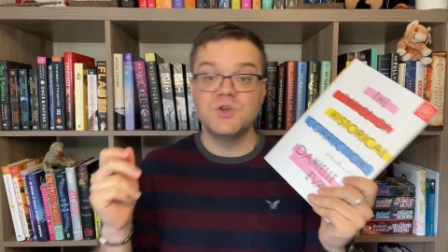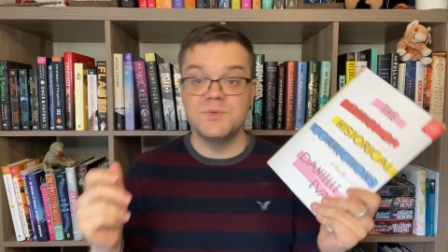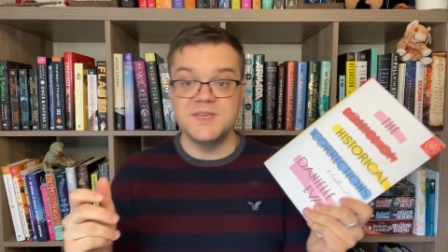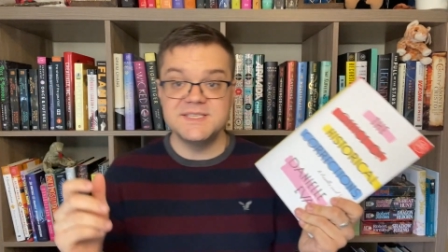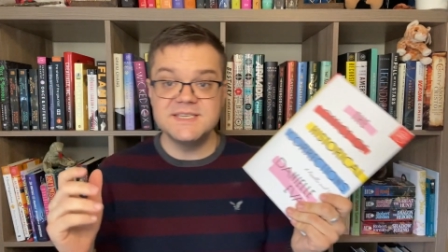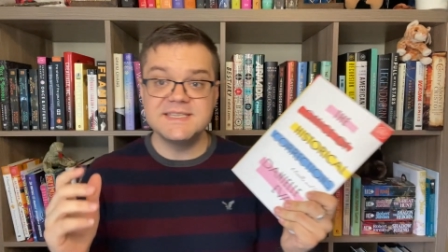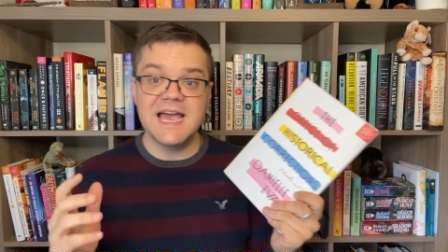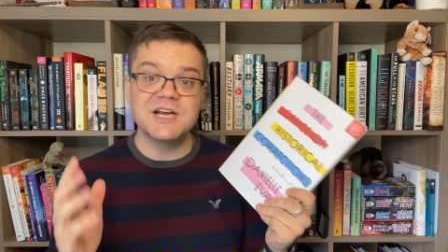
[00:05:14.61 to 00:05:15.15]

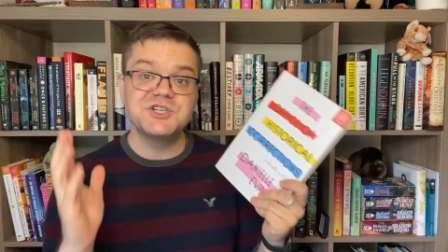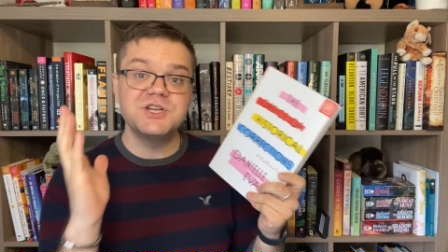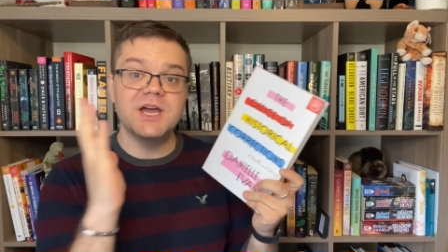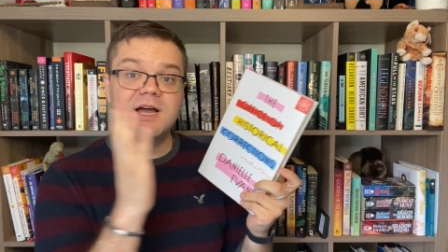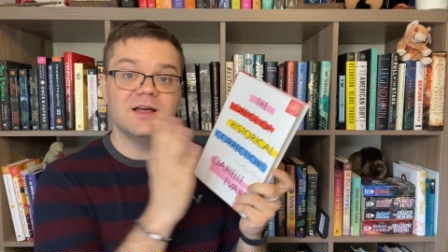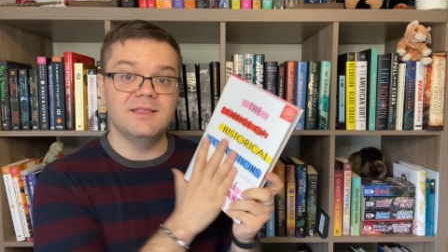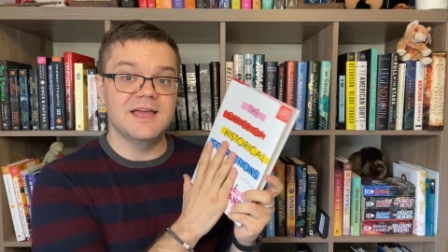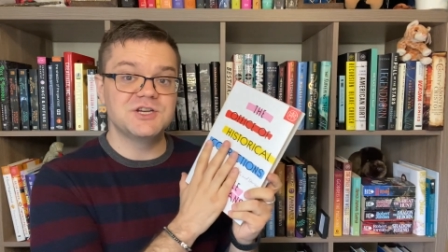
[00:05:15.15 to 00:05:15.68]
this is actually
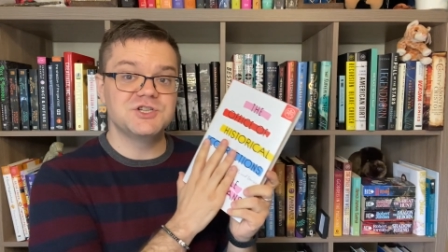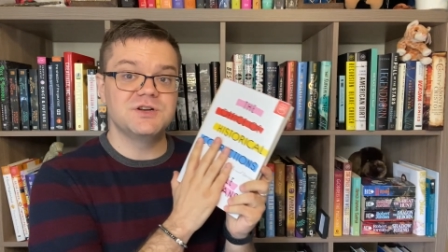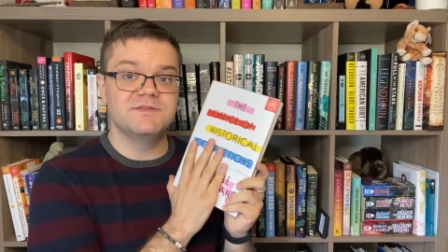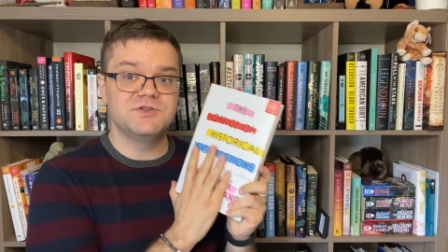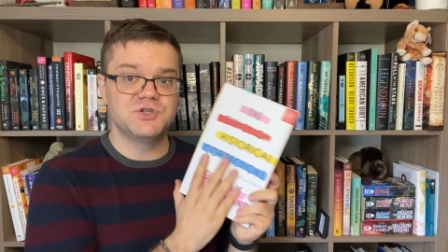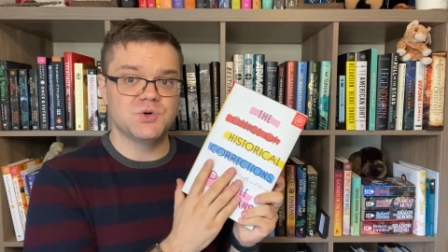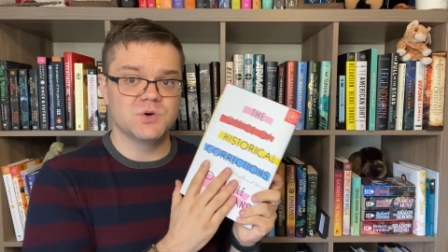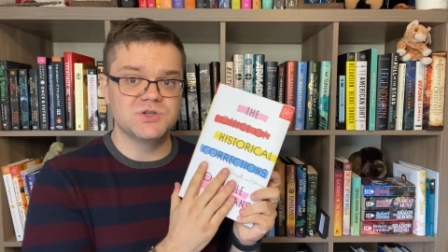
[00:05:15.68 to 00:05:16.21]
a collection
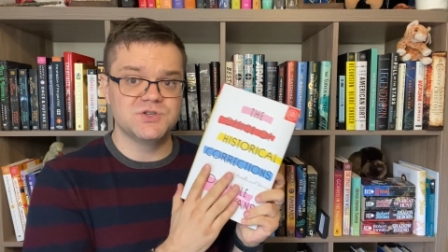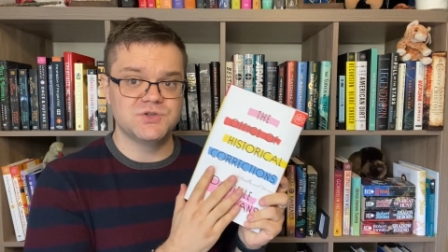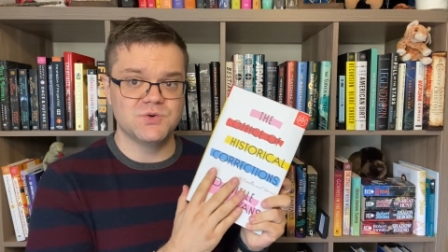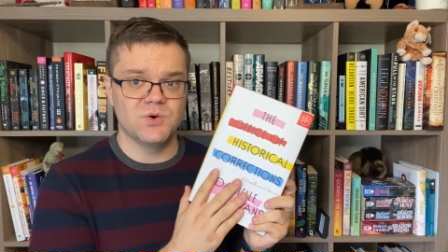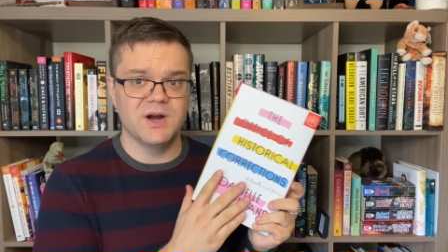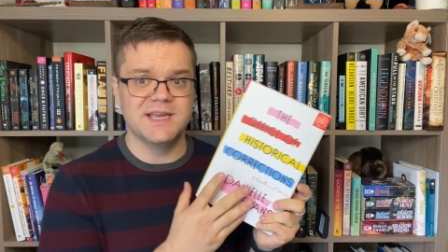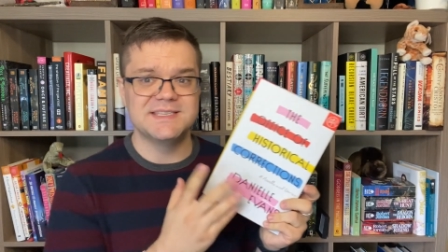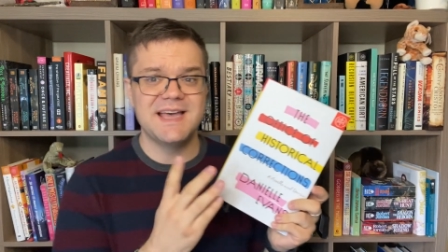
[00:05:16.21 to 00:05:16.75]
of short
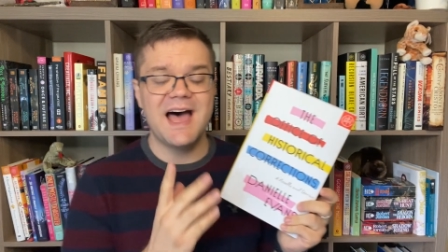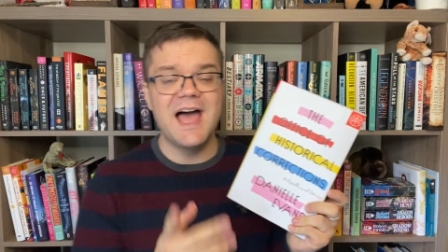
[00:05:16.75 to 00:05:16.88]
stories.